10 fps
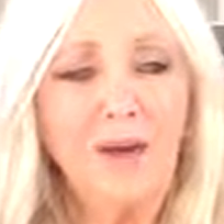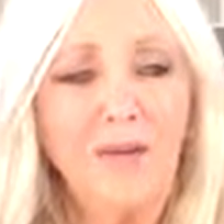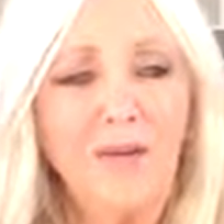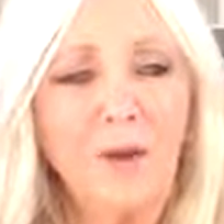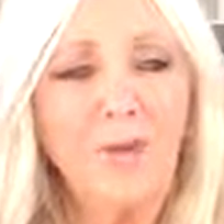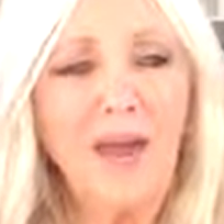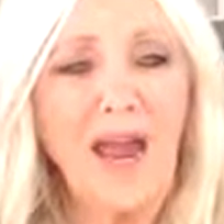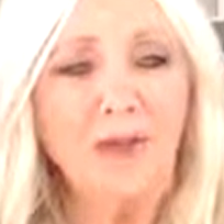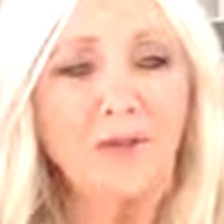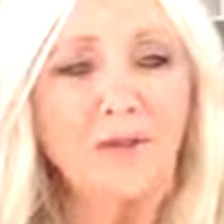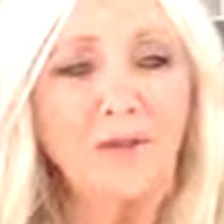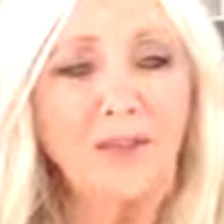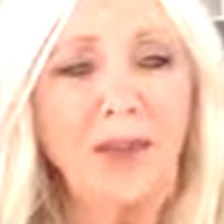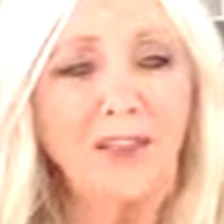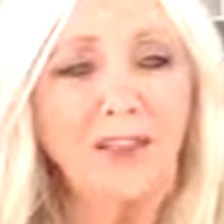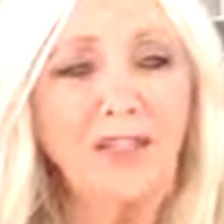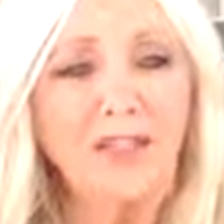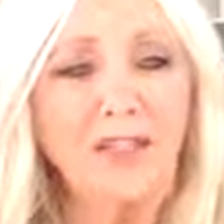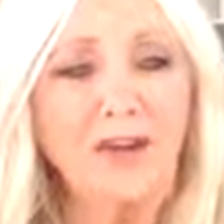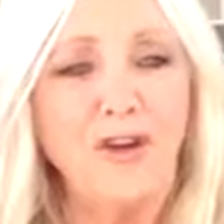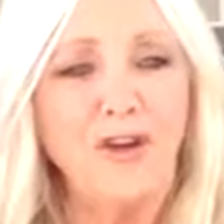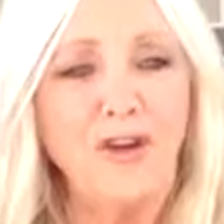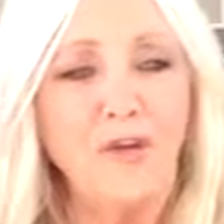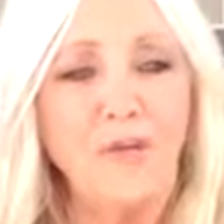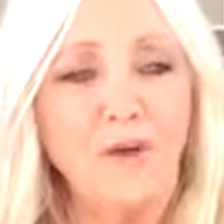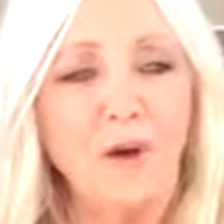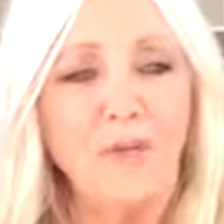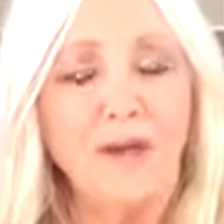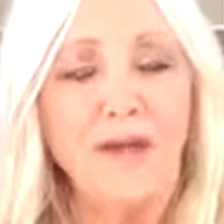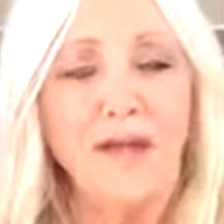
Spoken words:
Rob Carroll from Manchester. Do you know Rob?